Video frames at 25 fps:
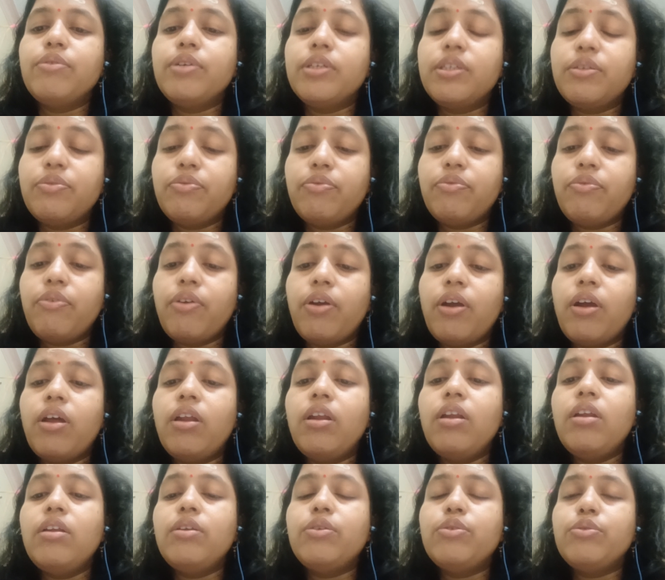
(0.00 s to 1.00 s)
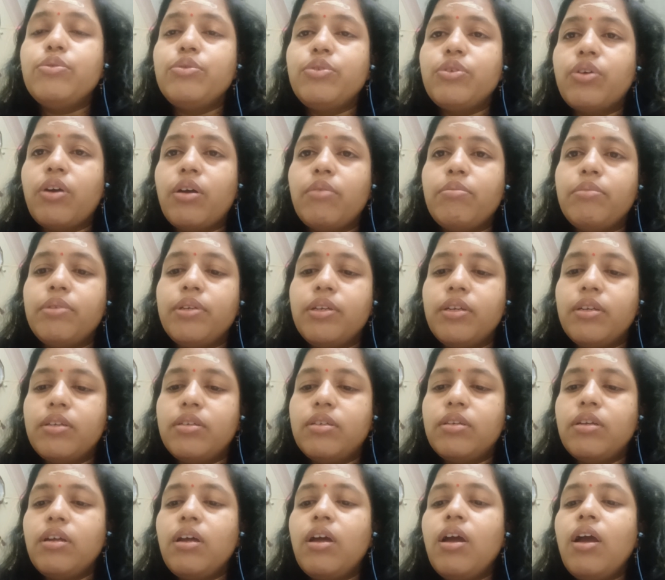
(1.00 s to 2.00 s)
which fail to
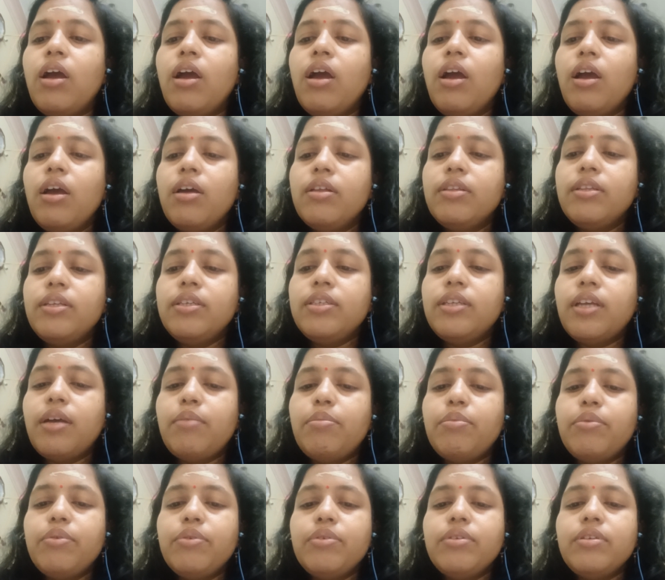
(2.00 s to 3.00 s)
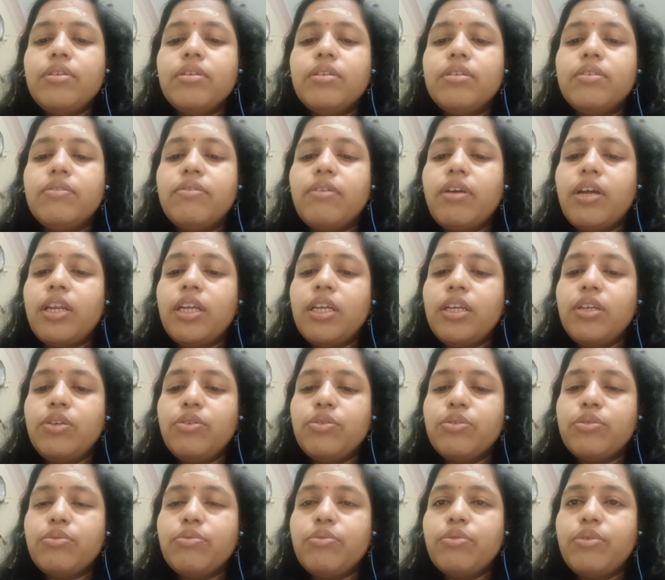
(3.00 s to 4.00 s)
germinate. This approach is very
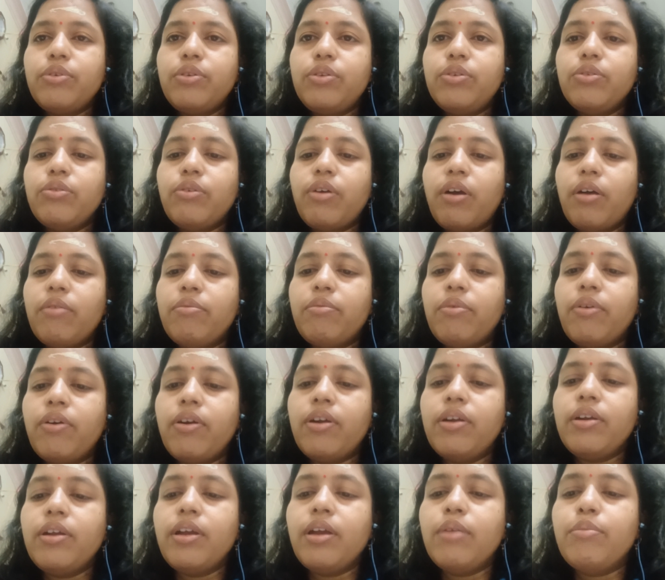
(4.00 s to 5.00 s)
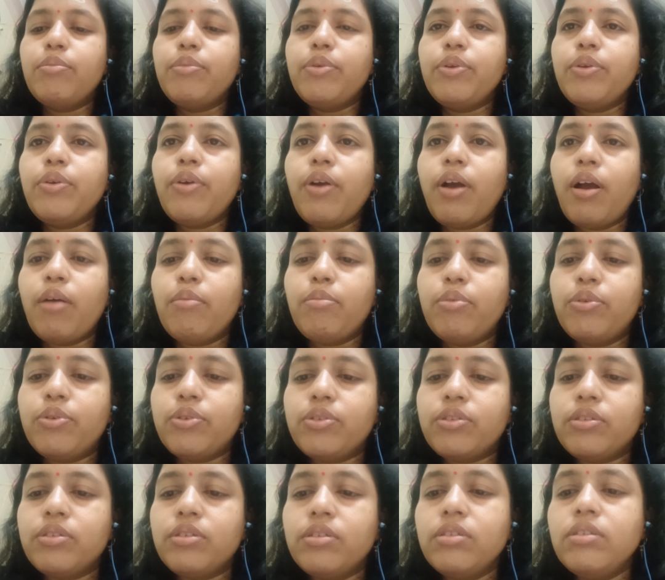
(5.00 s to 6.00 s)
useful to avoid embryo
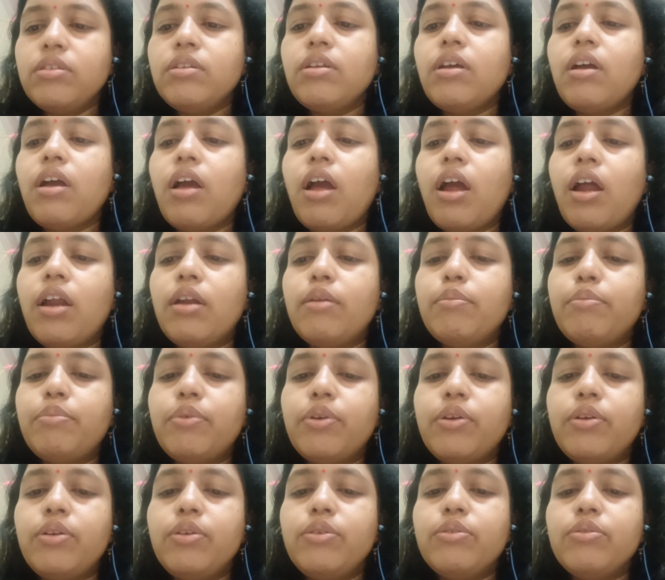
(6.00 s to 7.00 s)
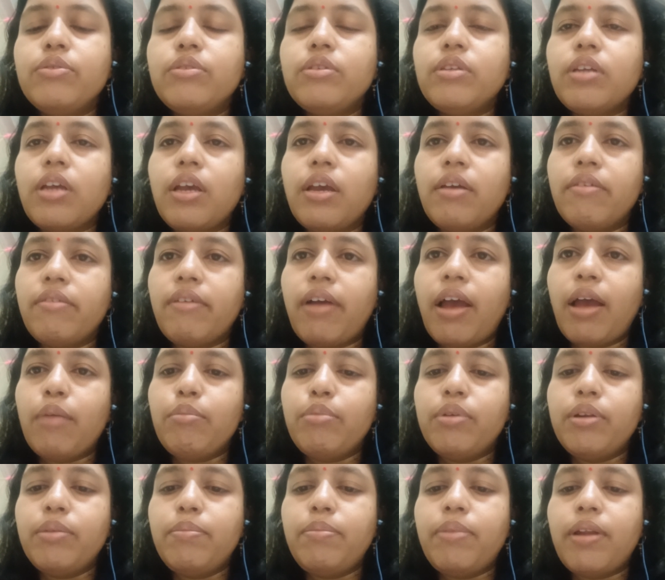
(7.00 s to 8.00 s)
abortion and produce a
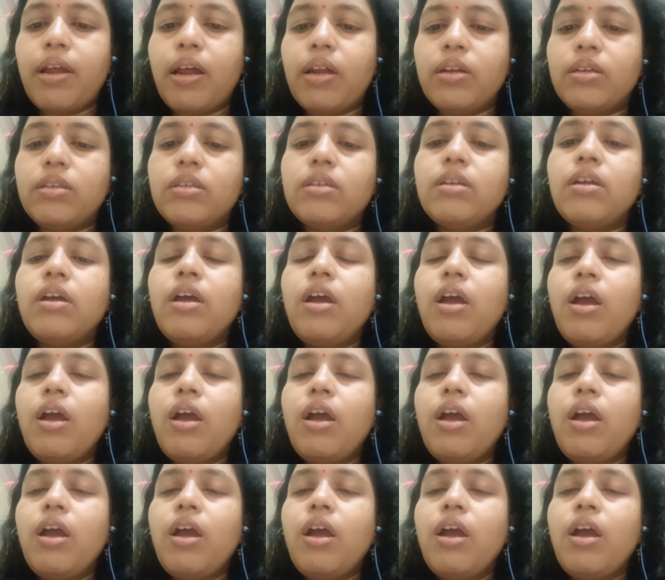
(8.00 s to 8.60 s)
viable plant.